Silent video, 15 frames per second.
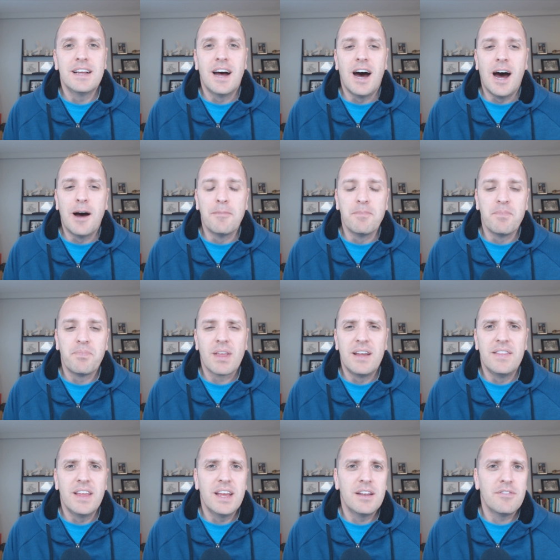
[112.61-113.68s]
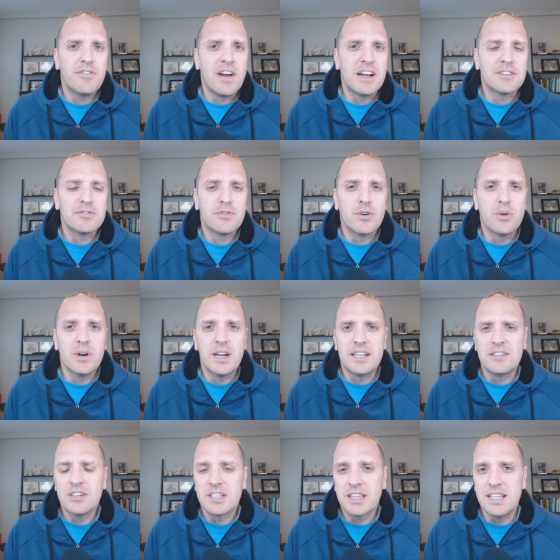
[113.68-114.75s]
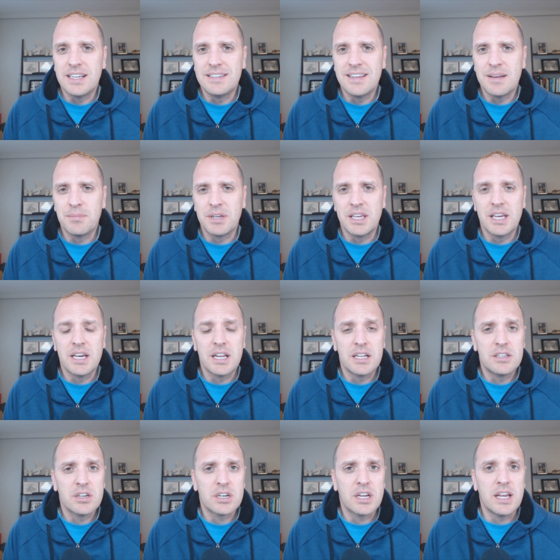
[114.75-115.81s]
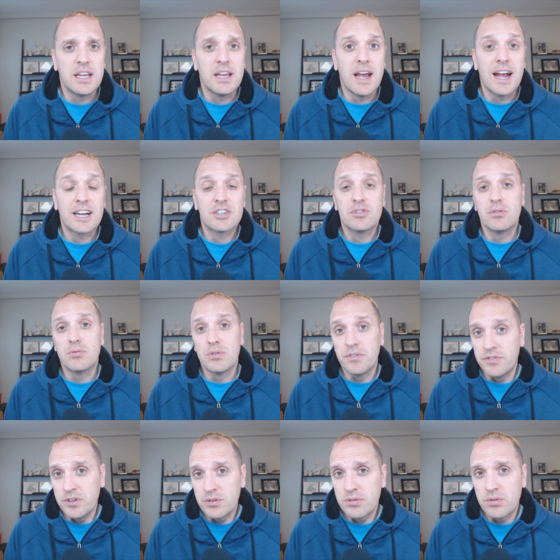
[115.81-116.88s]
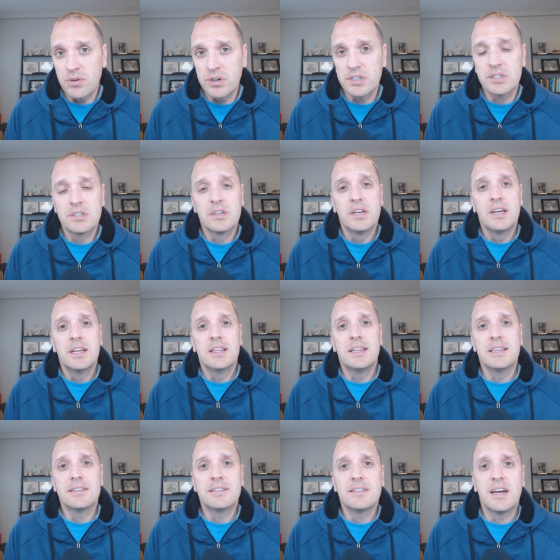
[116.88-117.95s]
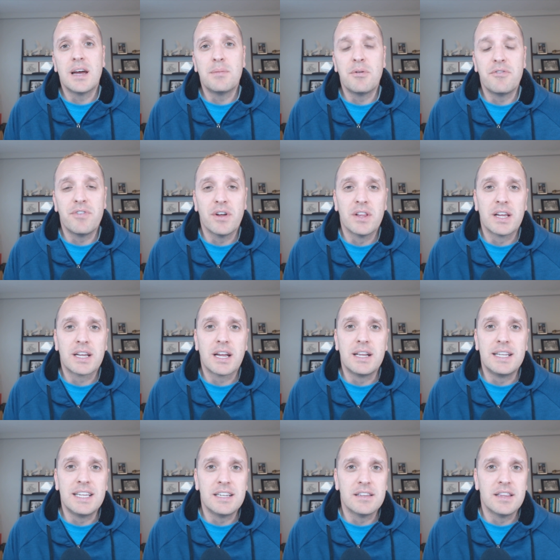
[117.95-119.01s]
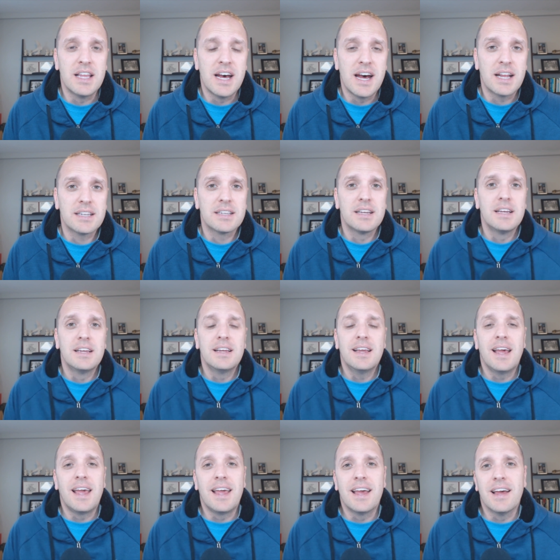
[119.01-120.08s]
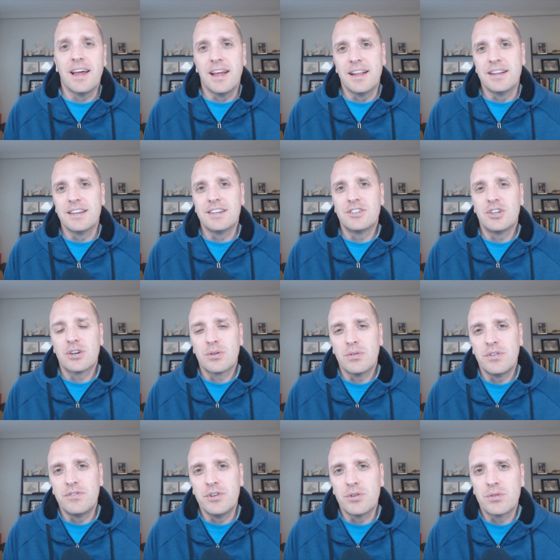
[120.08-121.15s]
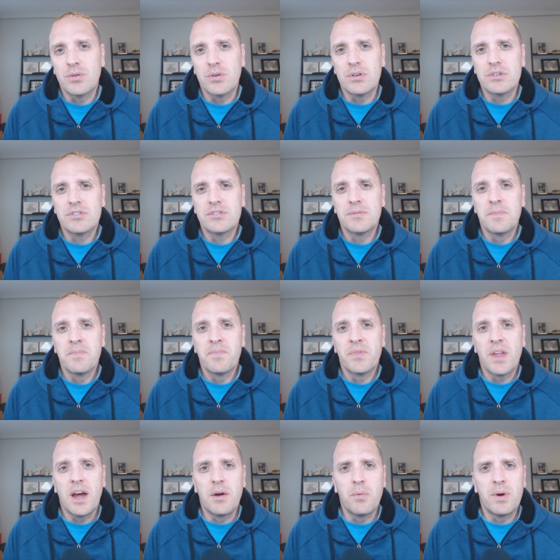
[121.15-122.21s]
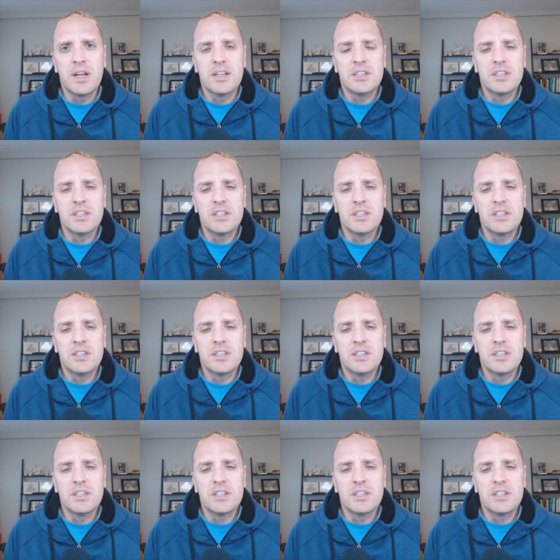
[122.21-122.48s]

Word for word: And then fast forward, I took the exam again. I took an actual review course this time. I felt like I needed that, and took a review course. I went